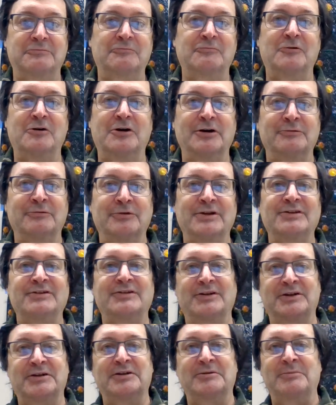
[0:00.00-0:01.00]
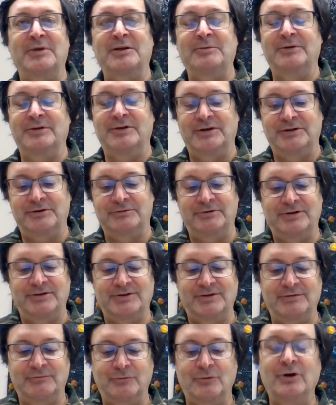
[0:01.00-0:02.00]
one reason and then maybe another
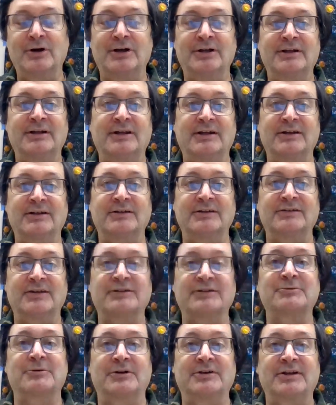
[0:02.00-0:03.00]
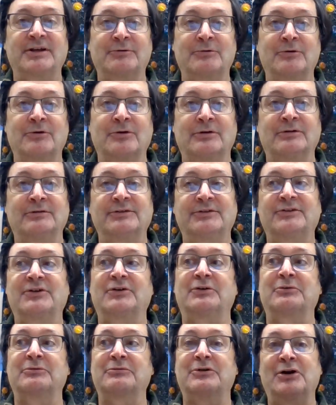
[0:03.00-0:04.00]
reason. One is that's where I take roll.
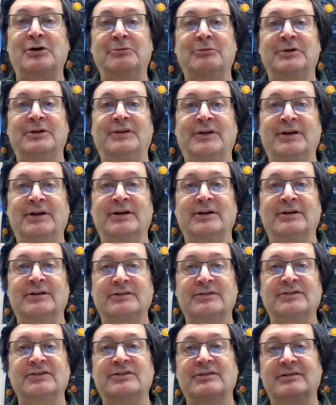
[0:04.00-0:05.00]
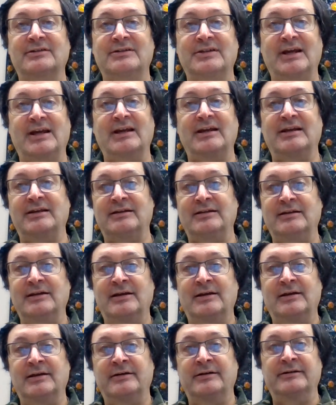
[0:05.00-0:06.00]
So go in there, stay
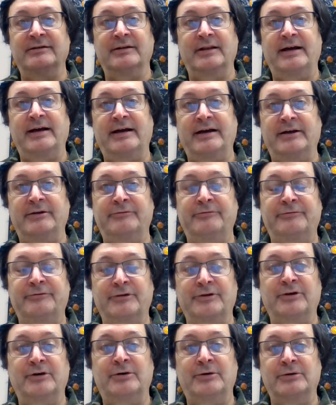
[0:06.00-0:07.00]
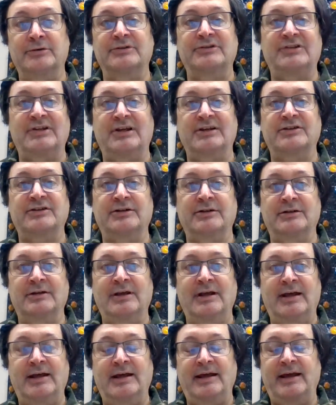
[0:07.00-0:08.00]
live for the whole session,
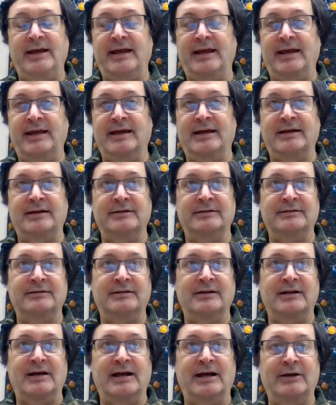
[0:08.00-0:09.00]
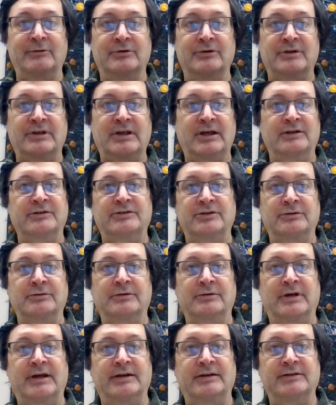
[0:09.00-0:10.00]
and I will count
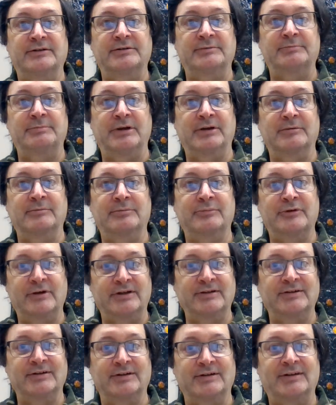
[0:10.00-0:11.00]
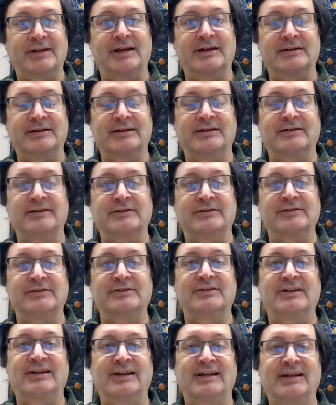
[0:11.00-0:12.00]
you as being present. That
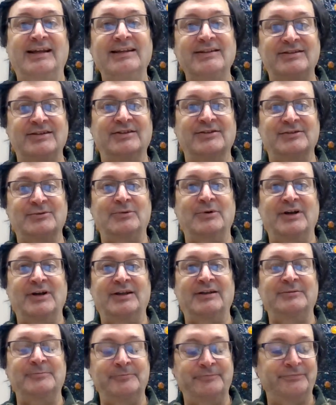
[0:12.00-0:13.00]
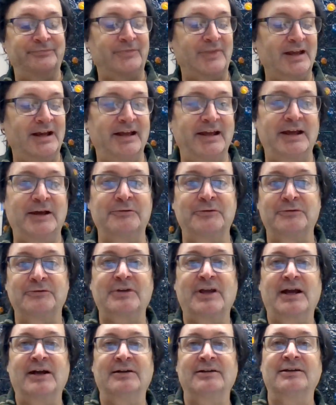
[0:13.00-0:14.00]
is the easiest way I have of
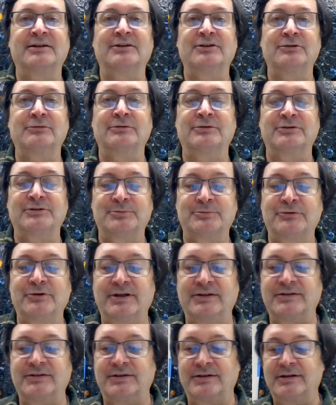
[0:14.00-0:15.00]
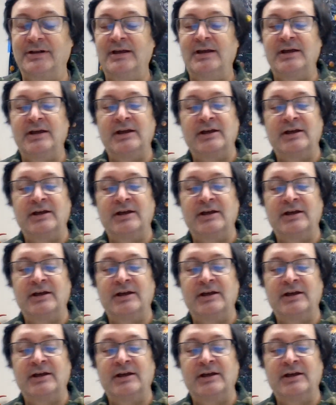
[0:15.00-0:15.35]
counting you as present.